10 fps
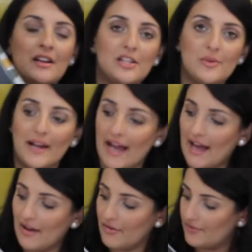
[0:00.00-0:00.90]
So I
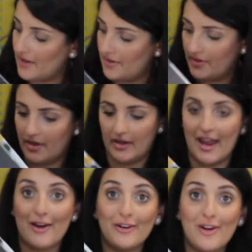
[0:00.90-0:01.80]
have
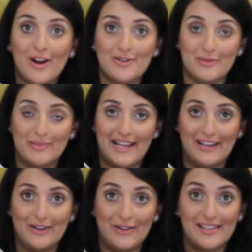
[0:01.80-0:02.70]
the Erin Condren
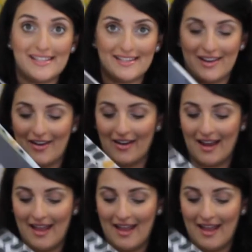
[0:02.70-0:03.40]
planner this year.